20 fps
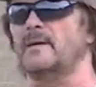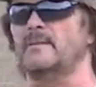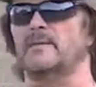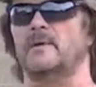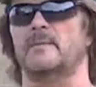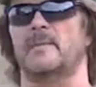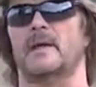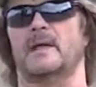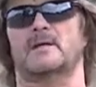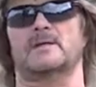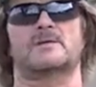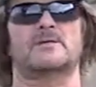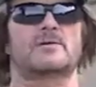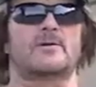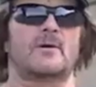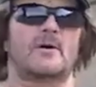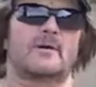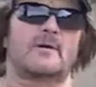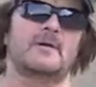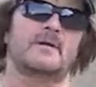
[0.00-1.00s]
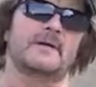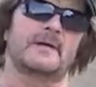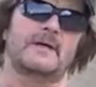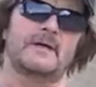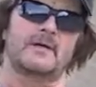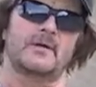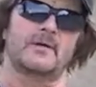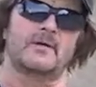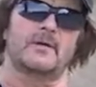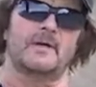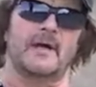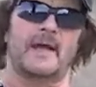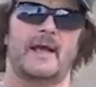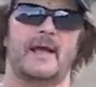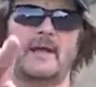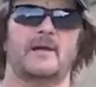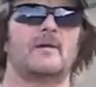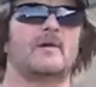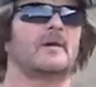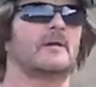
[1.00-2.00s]
him to make a circle and get a good
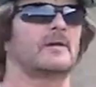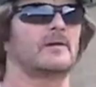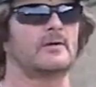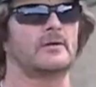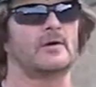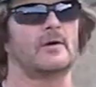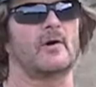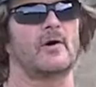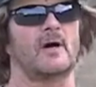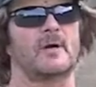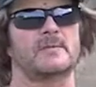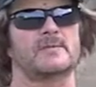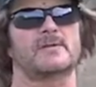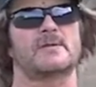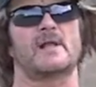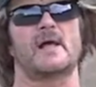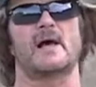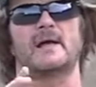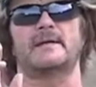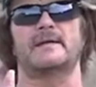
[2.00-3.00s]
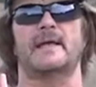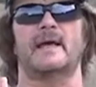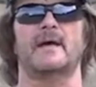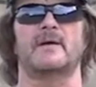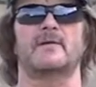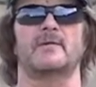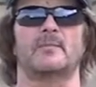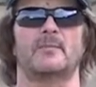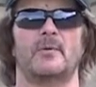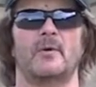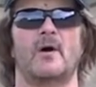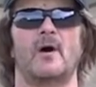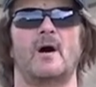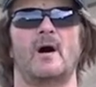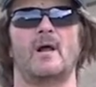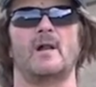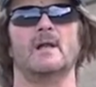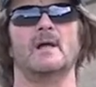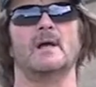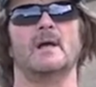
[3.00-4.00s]
angle and a good arm slot down to the
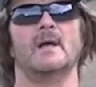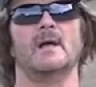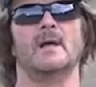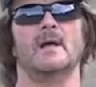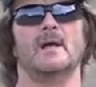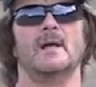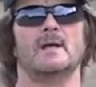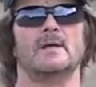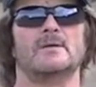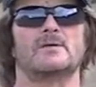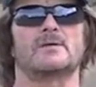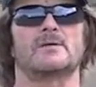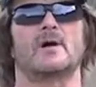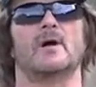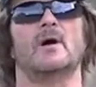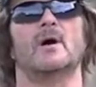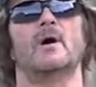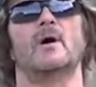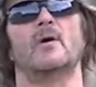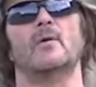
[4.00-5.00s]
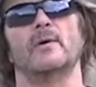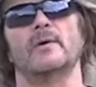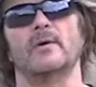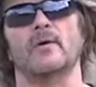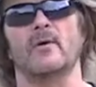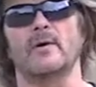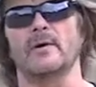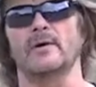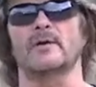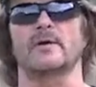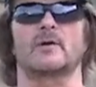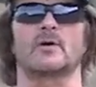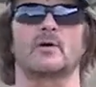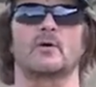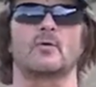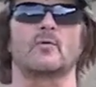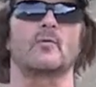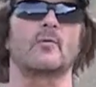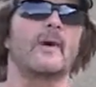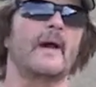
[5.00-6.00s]
ball. So in order to
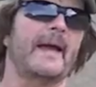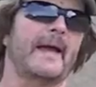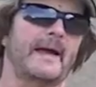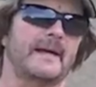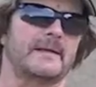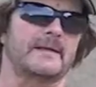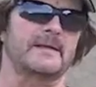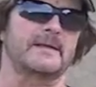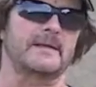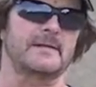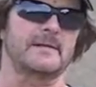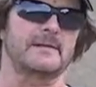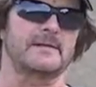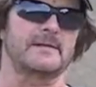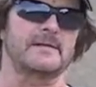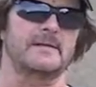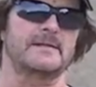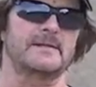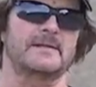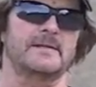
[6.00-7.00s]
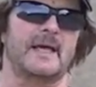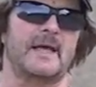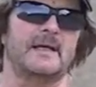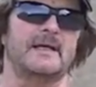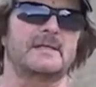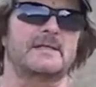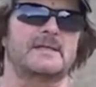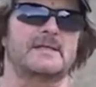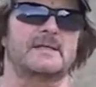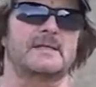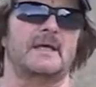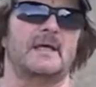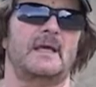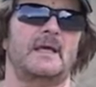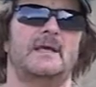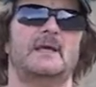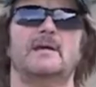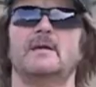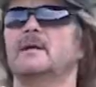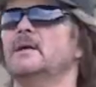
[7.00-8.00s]
correct the tendency